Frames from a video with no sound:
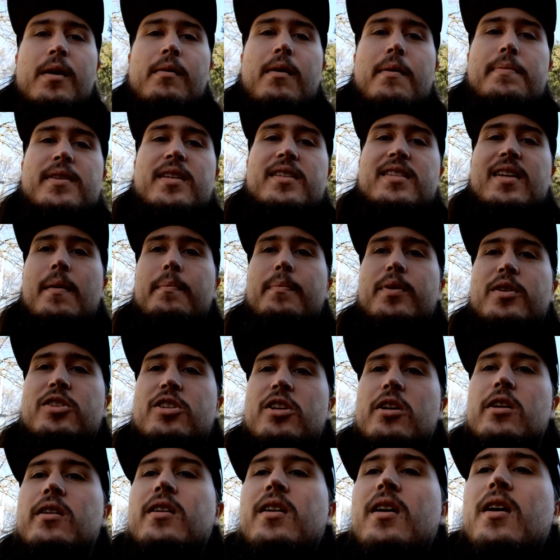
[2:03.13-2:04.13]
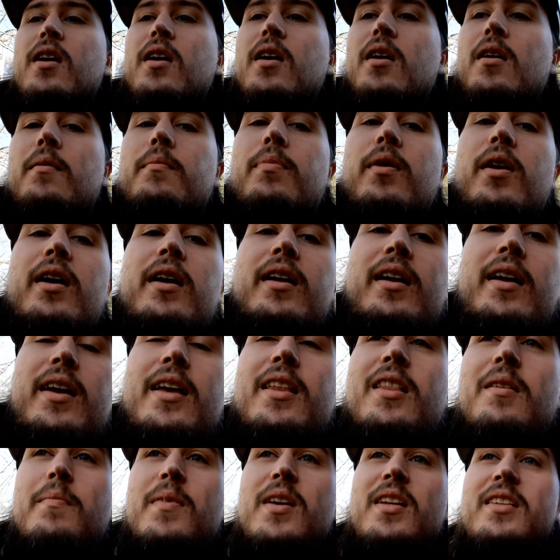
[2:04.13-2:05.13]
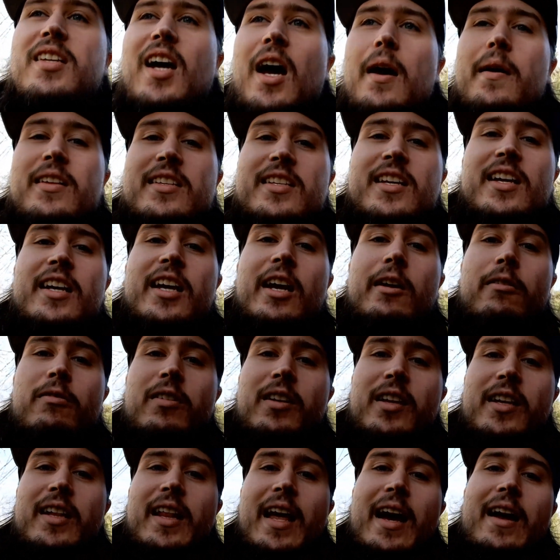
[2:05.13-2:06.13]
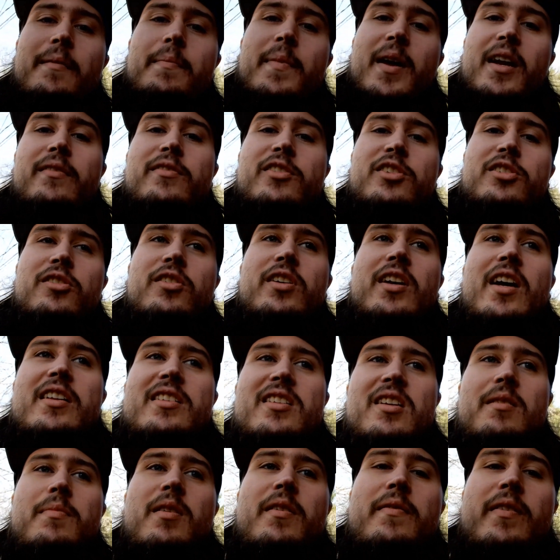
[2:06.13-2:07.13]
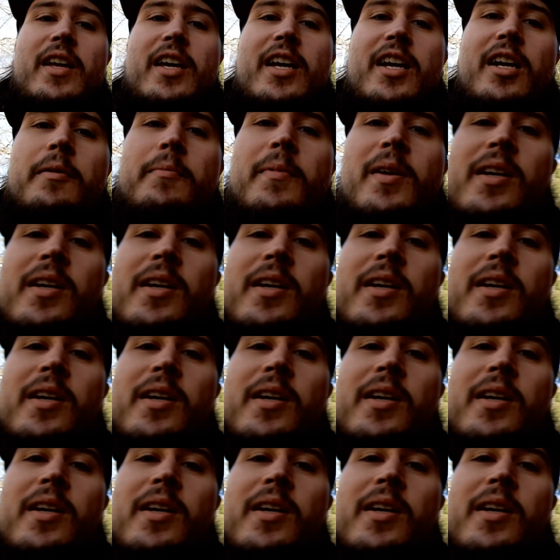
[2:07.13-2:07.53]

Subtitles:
come up to temperature. But in the meantime, it's gonna get really loud. I'm not even sure you guys are gonna be able to hear